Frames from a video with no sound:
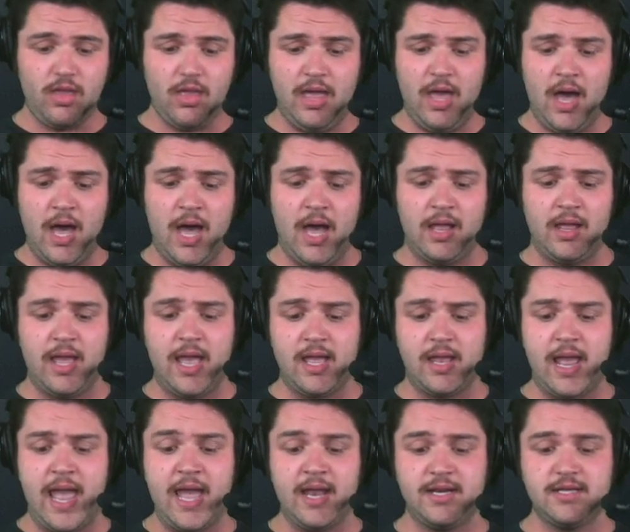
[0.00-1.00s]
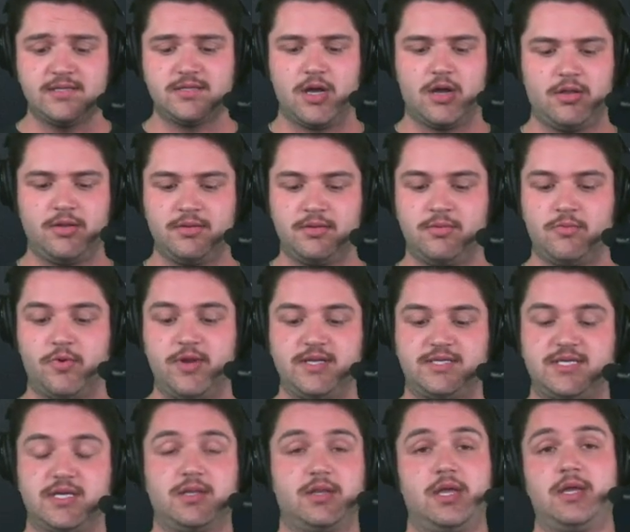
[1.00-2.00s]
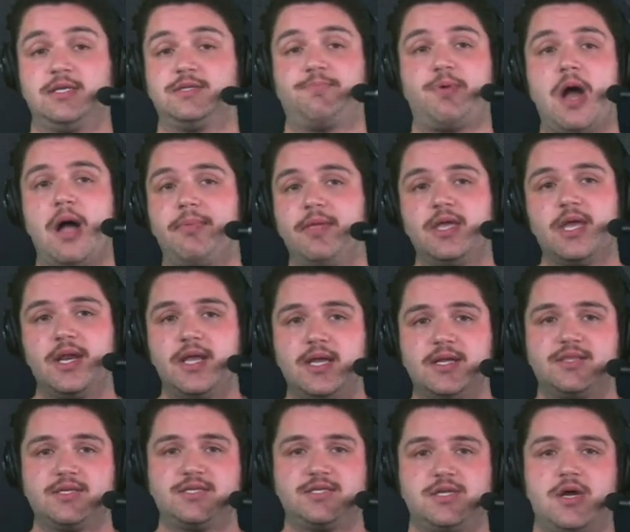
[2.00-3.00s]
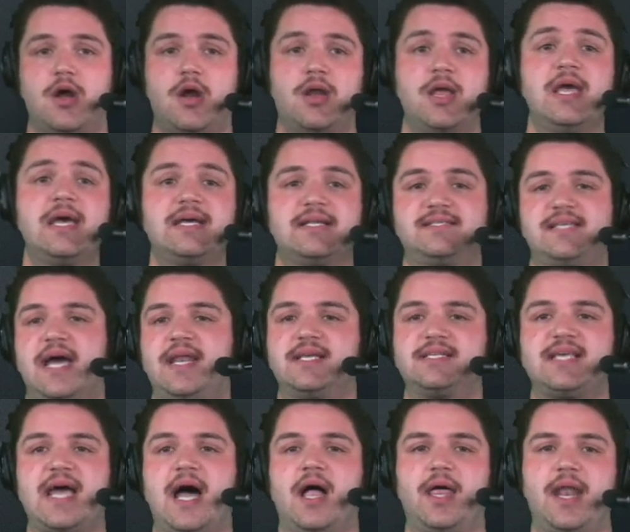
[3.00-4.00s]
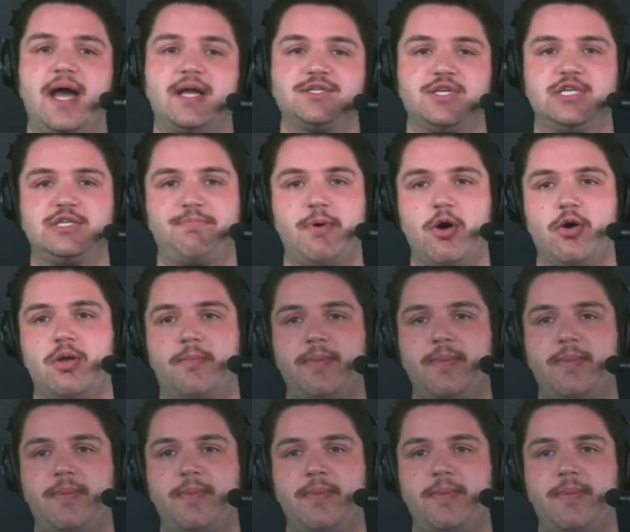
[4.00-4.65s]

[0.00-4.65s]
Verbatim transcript: Andy Dalton recently is probably going to get the start. Dennis Allen actually spoke